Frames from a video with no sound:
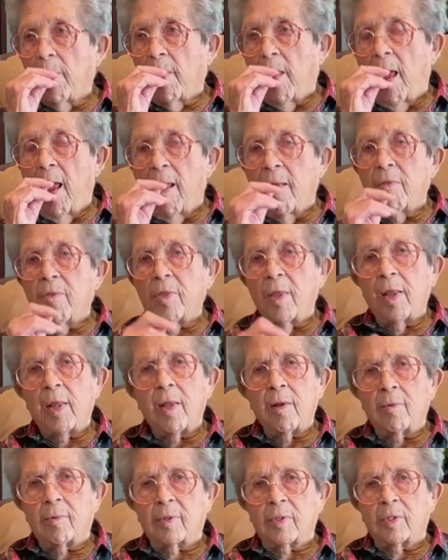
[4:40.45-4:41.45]
I
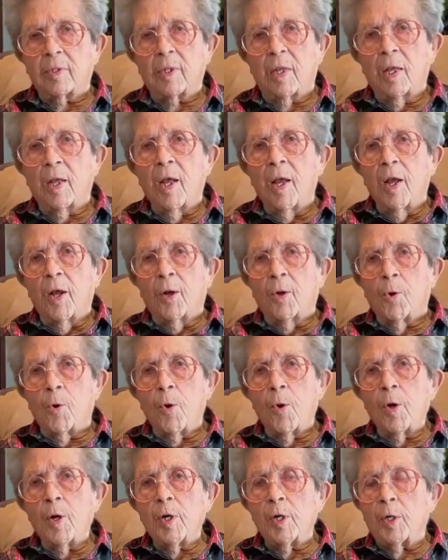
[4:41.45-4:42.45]
think it was
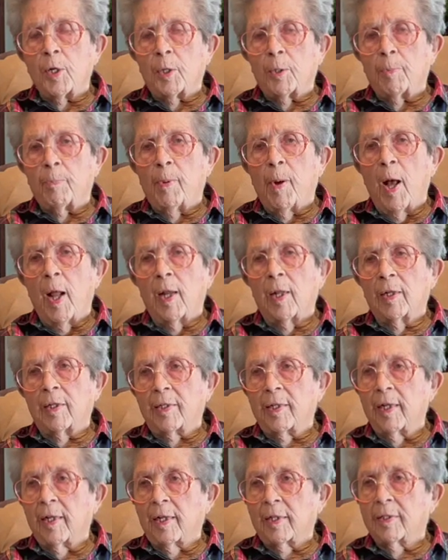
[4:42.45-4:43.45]
according to the
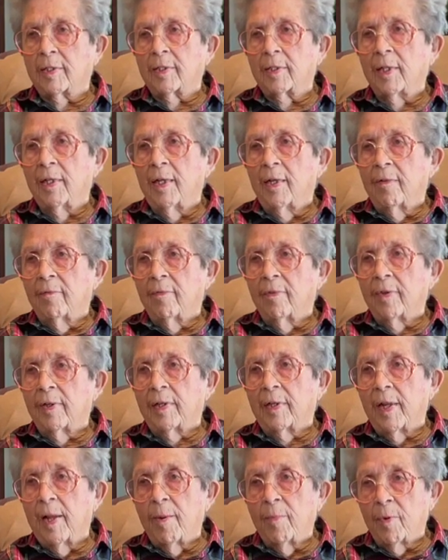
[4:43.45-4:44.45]
politics. The
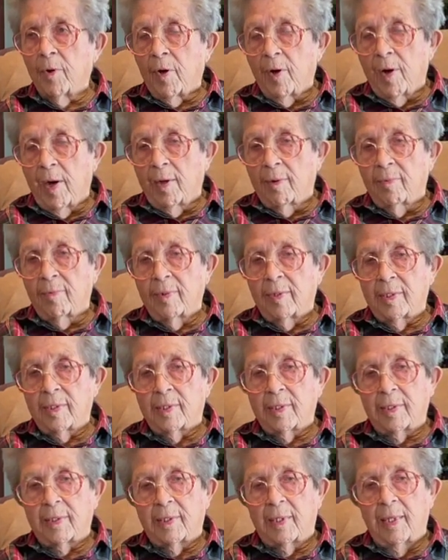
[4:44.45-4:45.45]
Democrat
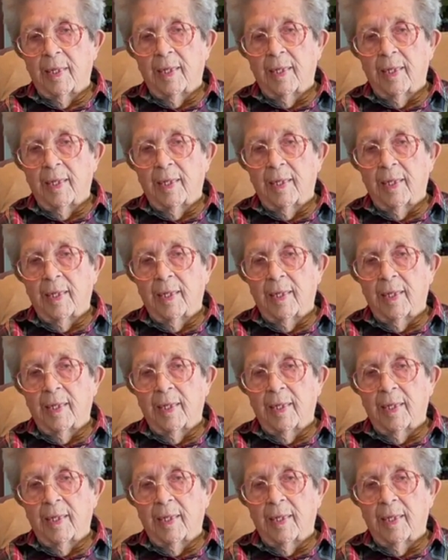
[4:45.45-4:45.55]
was